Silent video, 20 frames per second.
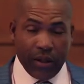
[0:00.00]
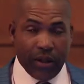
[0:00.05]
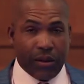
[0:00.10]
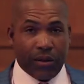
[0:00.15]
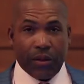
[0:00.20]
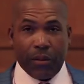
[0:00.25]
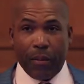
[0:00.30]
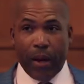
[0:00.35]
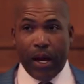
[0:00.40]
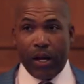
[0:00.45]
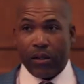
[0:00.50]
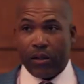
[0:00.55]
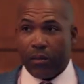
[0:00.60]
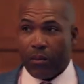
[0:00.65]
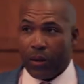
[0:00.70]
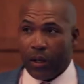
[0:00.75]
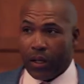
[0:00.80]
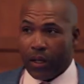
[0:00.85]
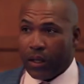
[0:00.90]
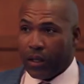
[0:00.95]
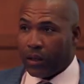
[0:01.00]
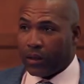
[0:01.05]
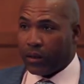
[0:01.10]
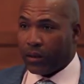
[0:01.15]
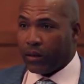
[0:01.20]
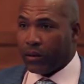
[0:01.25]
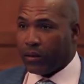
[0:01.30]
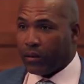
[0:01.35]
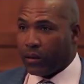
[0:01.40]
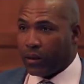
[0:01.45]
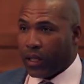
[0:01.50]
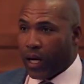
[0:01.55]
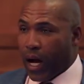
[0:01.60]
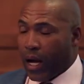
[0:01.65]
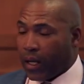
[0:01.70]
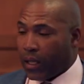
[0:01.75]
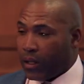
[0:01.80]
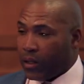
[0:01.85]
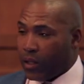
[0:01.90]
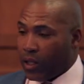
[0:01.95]
it's amazing because
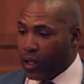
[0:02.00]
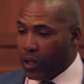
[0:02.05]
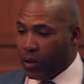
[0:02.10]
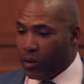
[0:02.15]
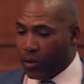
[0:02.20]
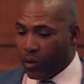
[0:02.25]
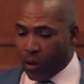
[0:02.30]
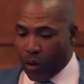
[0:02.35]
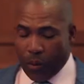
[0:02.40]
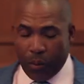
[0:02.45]
God continues to